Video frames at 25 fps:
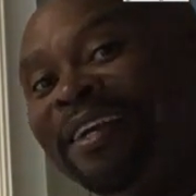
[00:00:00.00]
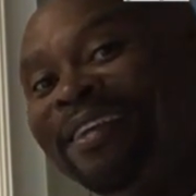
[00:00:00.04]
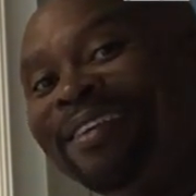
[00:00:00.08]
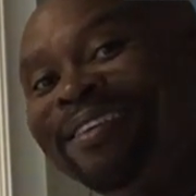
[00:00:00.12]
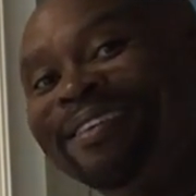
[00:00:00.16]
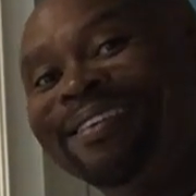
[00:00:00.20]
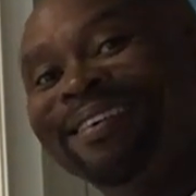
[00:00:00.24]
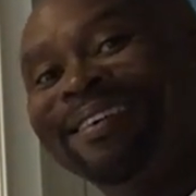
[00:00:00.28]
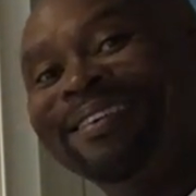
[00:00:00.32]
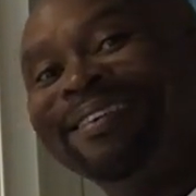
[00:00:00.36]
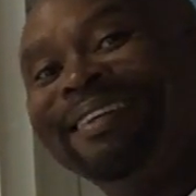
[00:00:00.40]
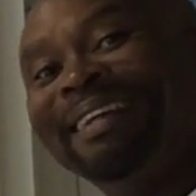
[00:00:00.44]

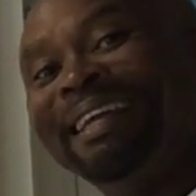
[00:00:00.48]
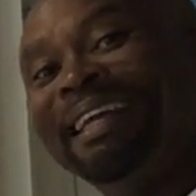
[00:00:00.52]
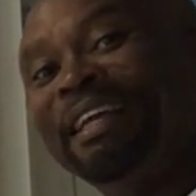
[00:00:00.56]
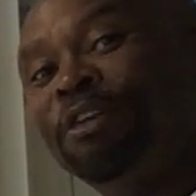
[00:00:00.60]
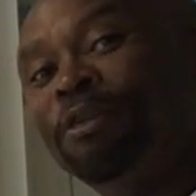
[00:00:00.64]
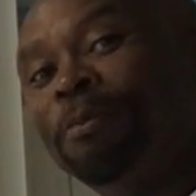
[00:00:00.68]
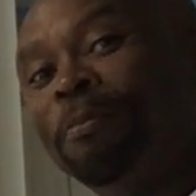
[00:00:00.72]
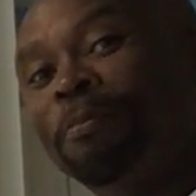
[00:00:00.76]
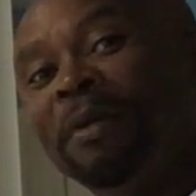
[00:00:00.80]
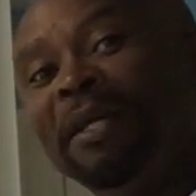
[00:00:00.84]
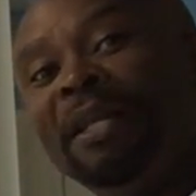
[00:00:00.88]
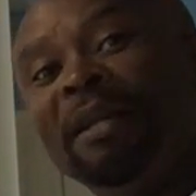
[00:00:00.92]
You don't
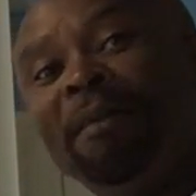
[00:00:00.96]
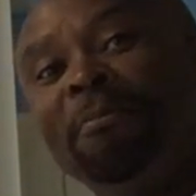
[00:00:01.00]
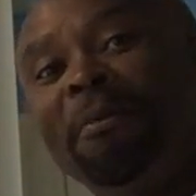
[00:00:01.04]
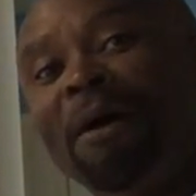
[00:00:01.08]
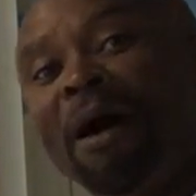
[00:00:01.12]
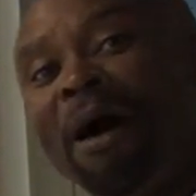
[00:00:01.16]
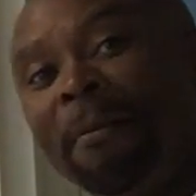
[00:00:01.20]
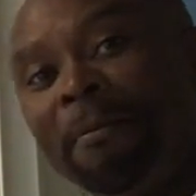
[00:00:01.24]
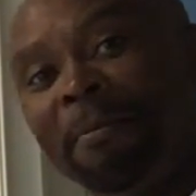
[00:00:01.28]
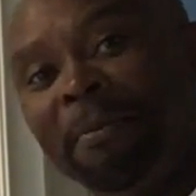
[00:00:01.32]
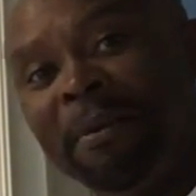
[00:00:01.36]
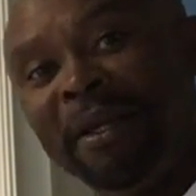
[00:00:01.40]
need to beat them
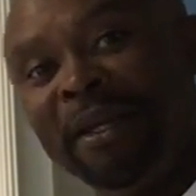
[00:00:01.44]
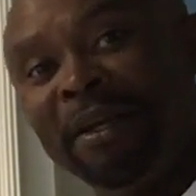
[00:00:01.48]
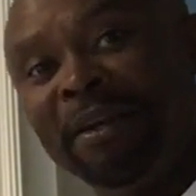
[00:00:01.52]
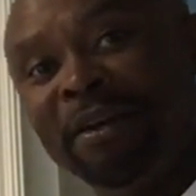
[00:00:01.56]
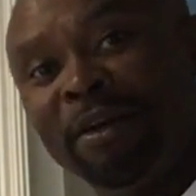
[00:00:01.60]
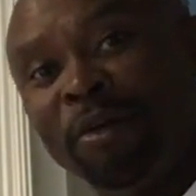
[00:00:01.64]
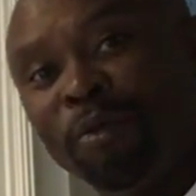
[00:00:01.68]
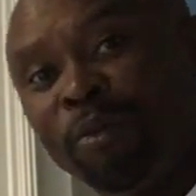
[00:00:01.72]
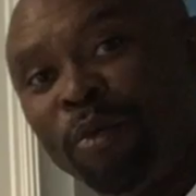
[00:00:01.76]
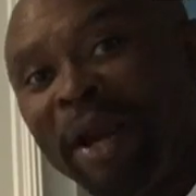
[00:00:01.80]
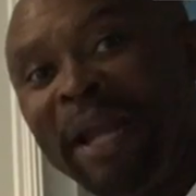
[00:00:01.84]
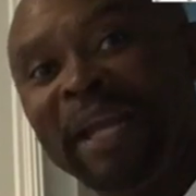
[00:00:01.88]
up in
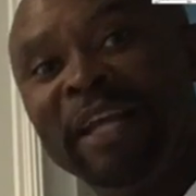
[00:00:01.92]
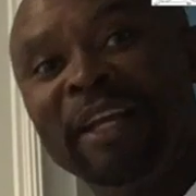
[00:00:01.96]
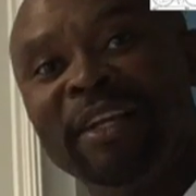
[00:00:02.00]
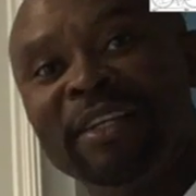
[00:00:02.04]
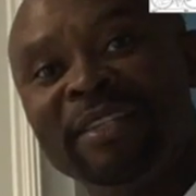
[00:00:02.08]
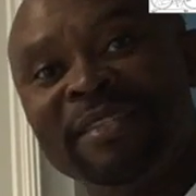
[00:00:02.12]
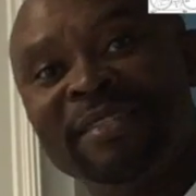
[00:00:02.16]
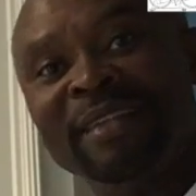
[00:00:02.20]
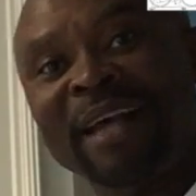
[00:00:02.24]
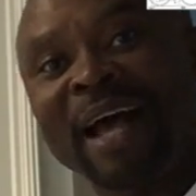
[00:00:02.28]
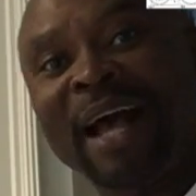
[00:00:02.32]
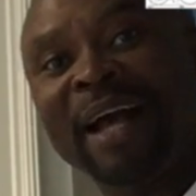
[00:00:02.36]
a
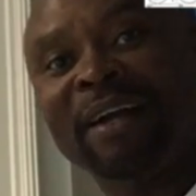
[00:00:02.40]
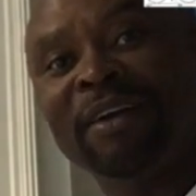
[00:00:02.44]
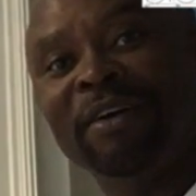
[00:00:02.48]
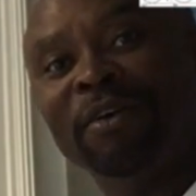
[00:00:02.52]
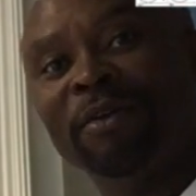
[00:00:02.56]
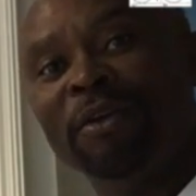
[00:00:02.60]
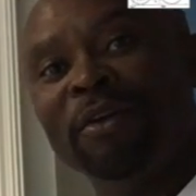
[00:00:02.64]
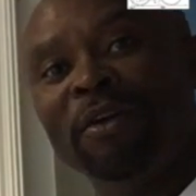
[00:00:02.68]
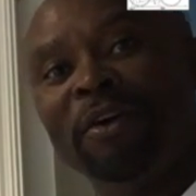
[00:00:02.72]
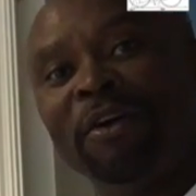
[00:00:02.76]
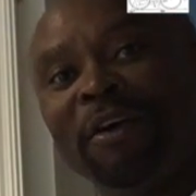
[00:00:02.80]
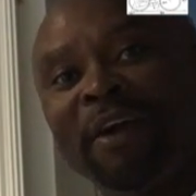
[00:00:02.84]
regular
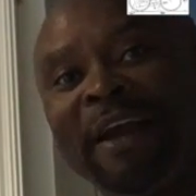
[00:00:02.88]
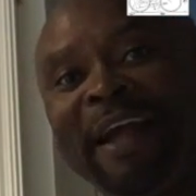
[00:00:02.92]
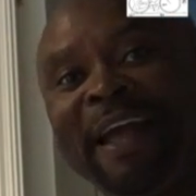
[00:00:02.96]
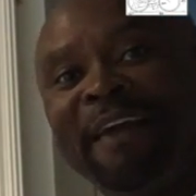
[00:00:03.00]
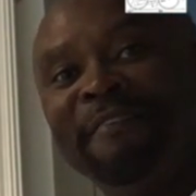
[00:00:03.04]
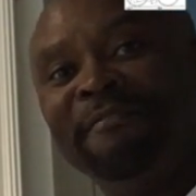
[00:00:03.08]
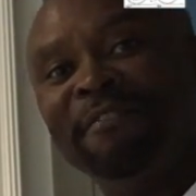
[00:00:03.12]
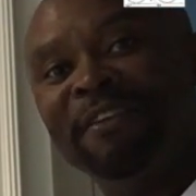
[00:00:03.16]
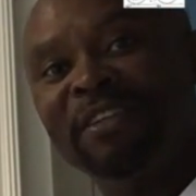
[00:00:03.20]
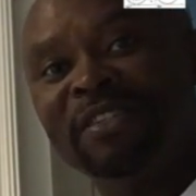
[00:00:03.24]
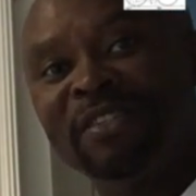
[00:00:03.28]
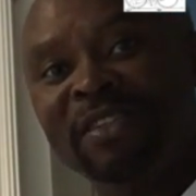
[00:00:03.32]
cycle or a
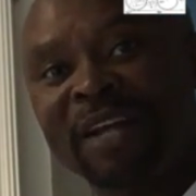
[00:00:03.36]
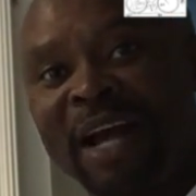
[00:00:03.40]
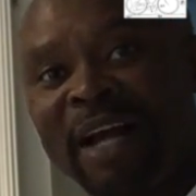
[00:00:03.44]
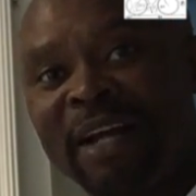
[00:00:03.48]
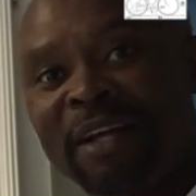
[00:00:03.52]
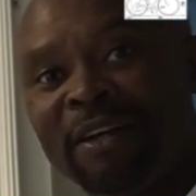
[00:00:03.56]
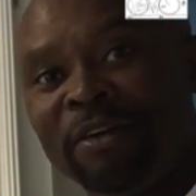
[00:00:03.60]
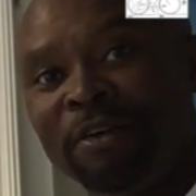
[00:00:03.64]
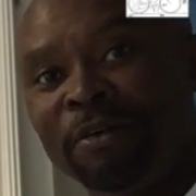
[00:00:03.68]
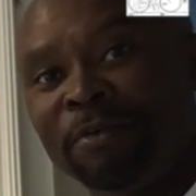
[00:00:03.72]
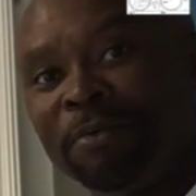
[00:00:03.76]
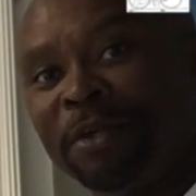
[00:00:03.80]
heavy
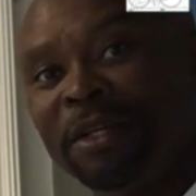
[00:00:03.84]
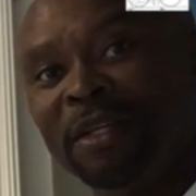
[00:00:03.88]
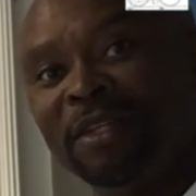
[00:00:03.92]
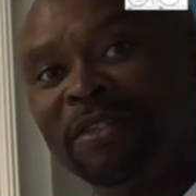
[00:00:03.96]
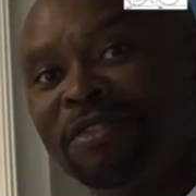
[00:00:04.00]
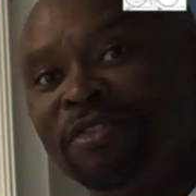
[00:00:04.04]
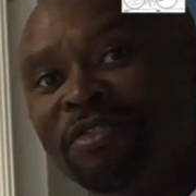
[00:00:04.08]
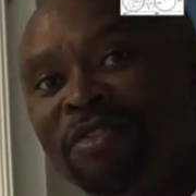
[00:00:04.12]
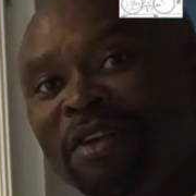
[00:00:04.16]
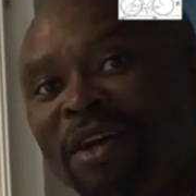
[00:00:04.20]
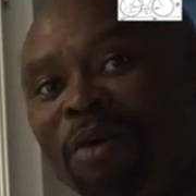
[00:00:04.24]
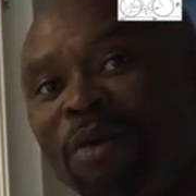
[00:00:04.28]
cycle because you're